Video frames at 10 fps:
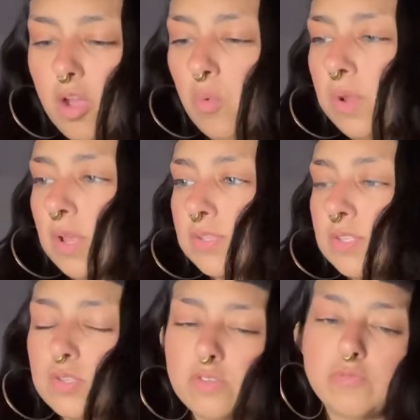What else
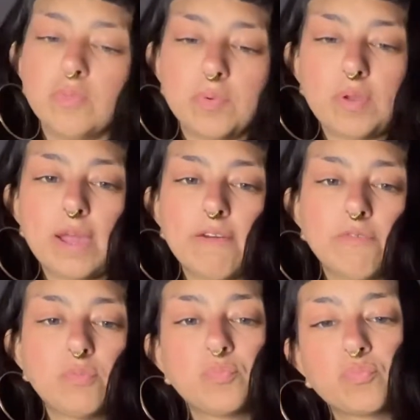does this full moon have
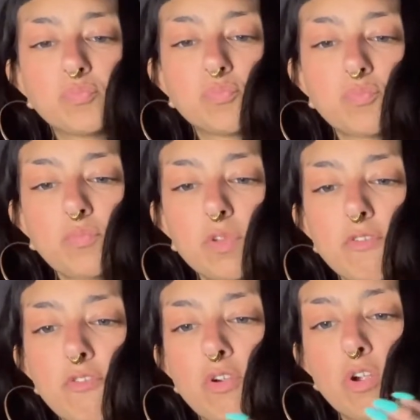
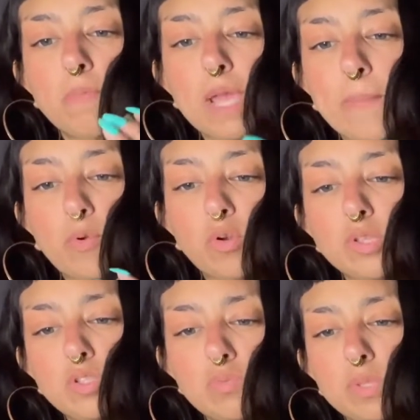for
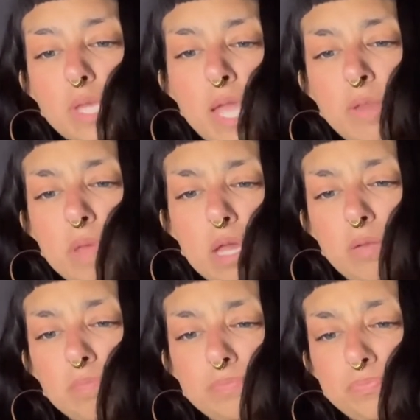Capricorns with the Hangman?